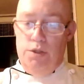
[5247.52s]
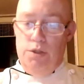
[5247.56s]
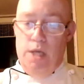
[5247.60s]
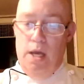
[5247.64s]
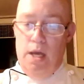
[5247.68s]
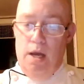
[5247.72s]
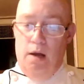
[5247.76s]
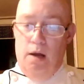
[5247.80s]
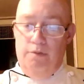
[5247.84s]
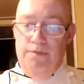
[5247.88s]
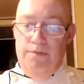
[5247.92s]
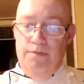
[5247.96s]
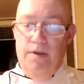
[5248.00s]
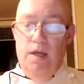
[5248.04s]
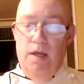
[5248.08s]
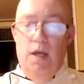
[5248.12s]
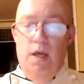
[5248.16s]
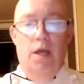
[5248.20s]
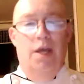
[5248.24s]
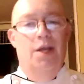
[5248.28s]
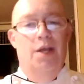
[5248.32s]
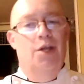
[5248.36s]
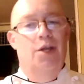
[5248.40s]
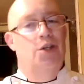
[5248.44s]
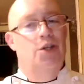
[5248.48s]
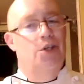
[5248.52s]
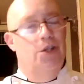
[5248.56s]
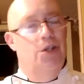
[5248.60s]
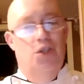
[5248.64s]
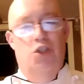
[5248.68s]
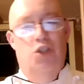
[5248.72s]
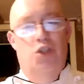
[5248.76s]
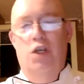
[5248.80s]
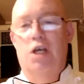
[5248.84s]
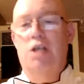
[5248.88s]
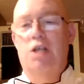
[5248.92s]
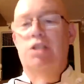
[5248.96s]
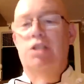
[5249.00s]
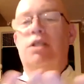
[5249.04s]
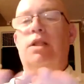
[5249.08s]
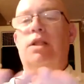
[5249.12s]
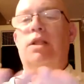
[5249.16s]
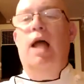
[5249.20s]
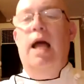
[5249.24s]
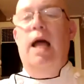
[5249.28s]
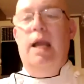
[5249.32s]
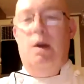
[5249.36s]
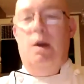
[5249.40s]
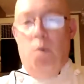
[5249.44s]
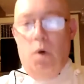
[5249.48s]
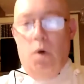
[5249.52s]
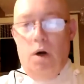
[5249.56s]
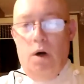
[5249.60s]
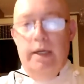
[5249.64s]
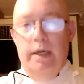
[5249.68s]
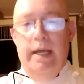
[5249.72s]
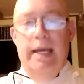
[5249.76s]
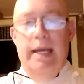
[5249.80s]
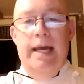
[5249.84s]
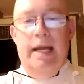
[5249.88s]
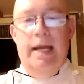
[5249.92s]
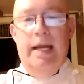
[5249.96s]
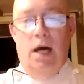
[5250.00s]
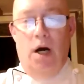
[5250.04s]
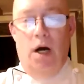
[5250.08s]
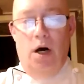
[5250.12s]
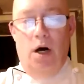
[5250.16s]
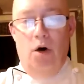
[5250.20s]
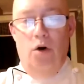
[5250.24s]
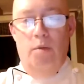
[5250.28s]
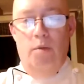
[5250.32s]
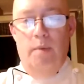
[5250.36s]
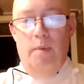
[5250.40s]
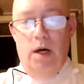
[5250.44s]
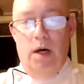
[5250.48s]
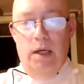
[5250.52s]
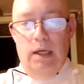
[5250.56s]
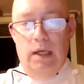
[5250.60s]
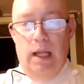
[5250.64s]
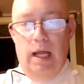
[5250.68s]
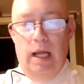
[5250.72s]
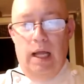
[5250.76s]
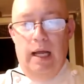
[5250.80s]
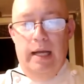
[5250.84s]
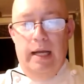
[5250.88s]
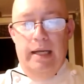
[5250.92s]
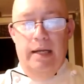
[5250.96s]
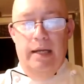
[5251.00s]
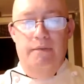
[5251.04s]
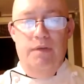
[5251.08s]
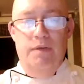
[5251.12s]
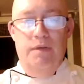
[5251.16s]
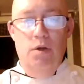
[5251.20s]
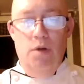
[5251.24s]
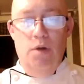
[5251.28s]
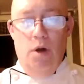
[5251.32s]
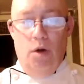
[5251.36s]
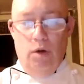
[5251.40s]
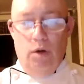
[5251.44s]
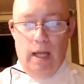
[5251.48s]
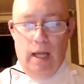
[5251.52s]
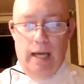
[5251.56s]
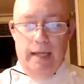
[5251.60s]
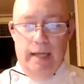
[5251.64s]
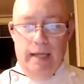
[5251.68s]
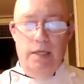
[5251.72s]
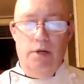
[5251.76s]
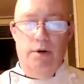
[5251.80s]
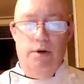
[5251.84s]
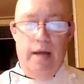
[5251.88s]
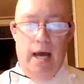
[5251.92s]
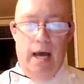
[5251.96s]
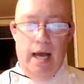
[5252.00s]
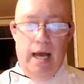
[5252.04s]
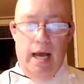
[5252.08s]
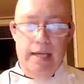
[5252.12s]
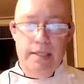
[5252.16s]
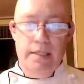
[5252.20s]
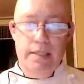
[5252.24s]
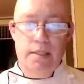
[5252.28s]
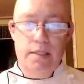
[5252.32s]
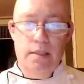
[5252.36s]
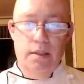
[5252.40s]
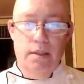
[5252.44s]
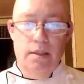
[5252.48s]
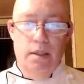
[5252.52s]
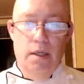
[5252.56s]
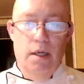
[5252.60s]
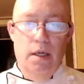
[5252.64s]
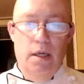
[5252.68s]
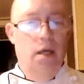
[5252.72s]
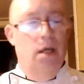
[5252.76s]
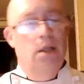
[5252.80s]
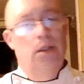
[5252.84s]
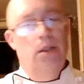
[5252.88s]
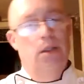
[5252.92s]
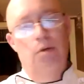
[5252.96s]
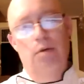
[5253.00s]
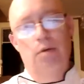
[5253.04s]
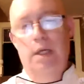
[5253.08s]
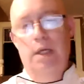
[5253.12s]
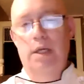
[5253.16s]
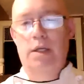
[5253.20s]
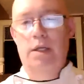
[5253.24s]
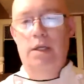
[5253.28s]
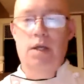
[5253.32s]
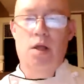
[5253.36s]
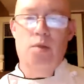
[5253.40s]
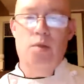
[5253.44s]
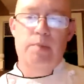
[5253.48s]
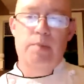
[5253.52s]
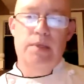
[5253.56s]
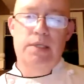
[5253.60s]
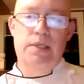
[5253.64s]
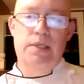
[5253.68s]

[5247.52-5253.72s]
yourself, just like working at home online, if you don't like your dice, you can get another